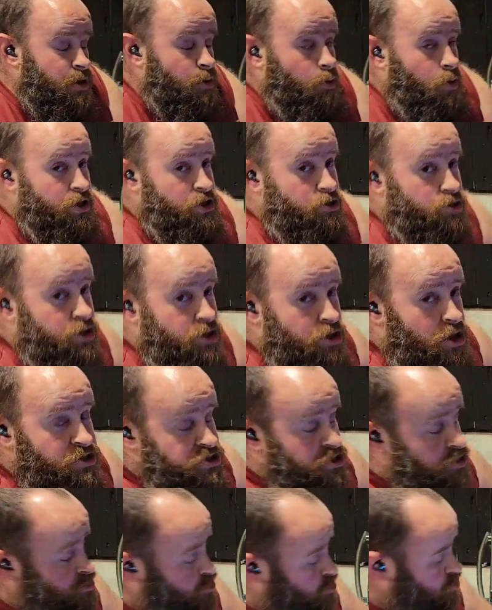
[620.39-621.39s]
What you can
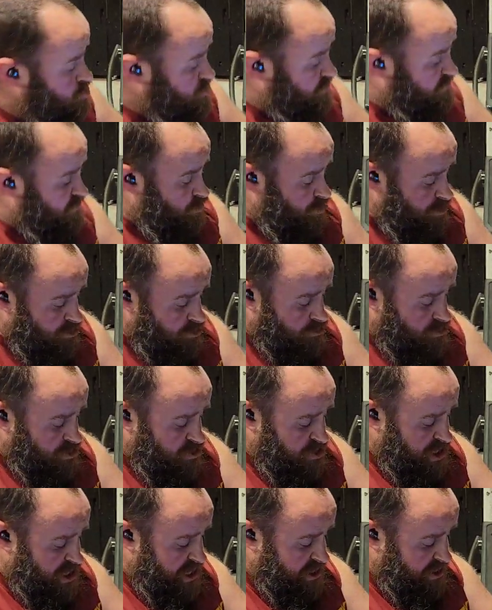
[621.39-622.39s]
also do is if you want to do
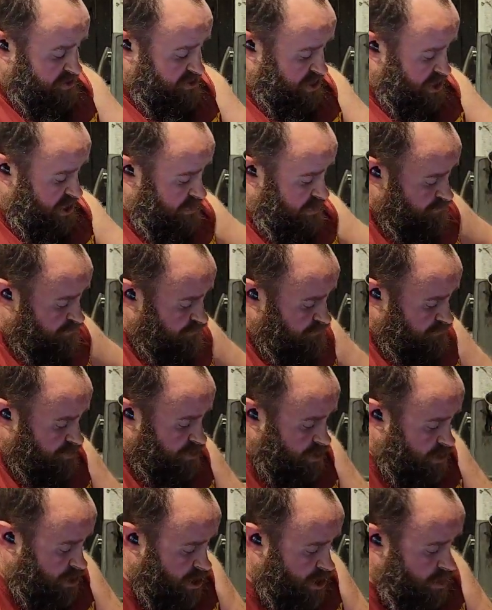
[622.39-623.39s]
this ahead of time,
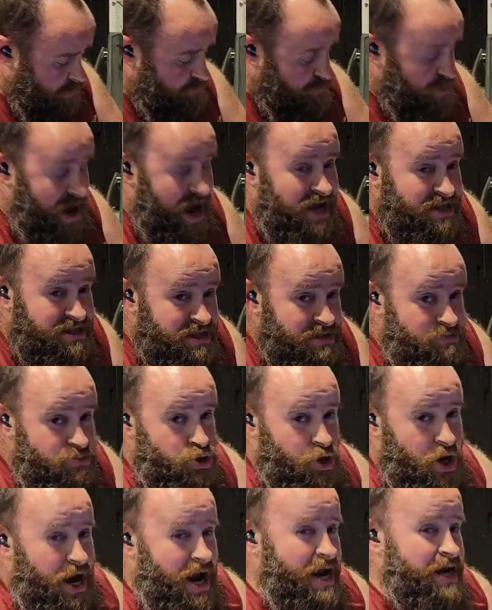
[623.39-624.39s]
pat them
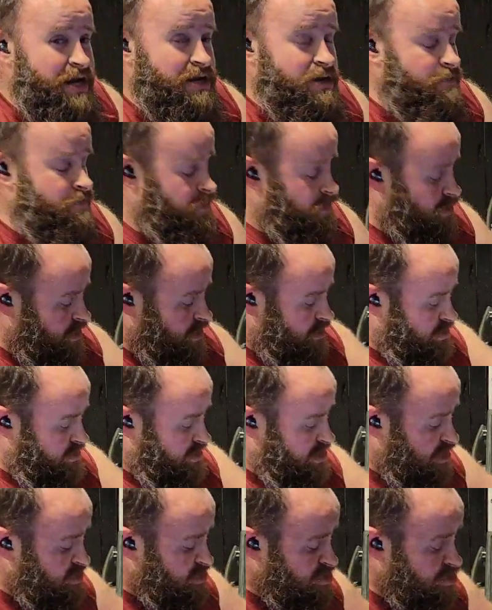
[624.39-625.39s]
dry,
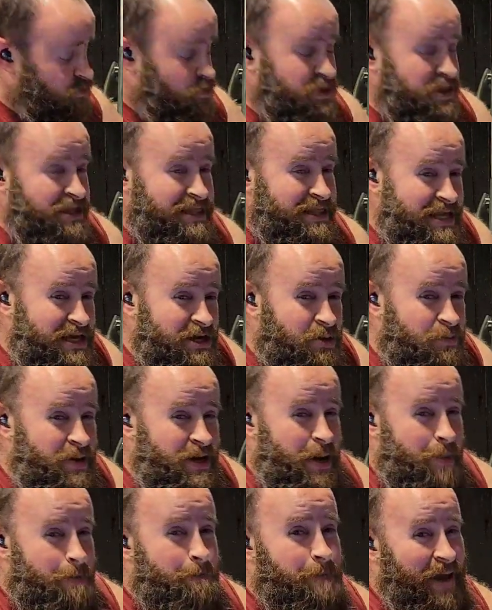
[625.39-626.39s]
dust them with a little
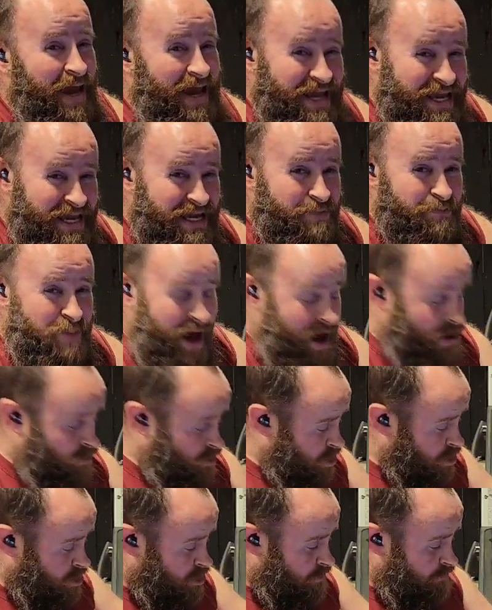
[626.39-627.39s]
bit of baking
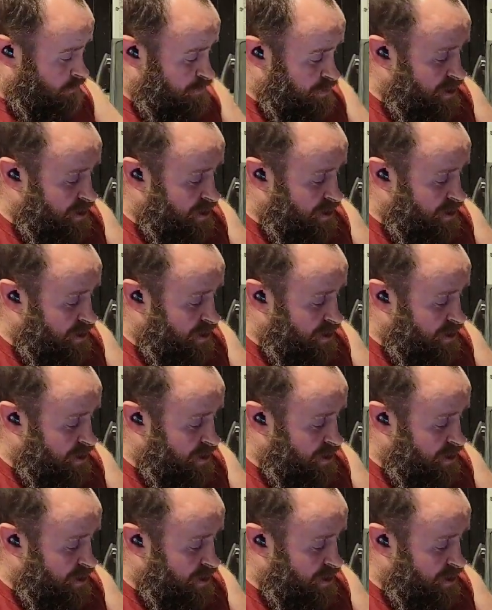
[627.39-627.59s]
powder.